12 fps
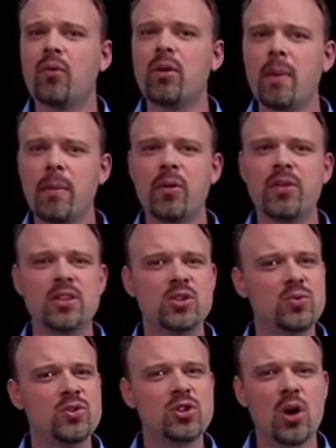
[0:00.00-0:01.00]
remember that
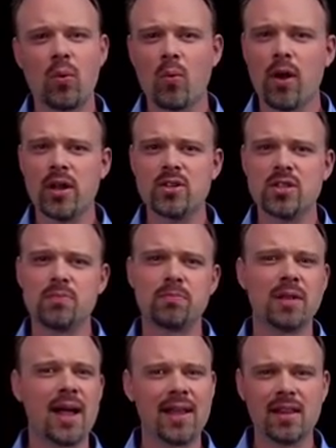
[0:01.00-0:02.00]
you don't want to just
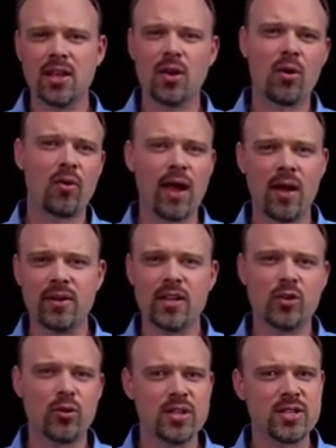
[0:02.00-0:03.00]
blindly go around
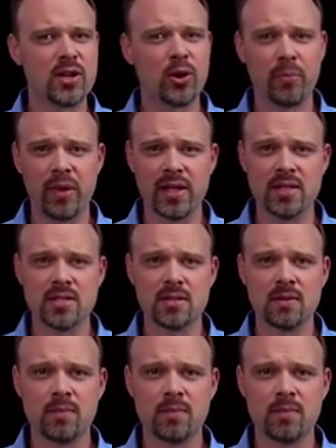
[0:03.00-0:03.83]
increasing your bids.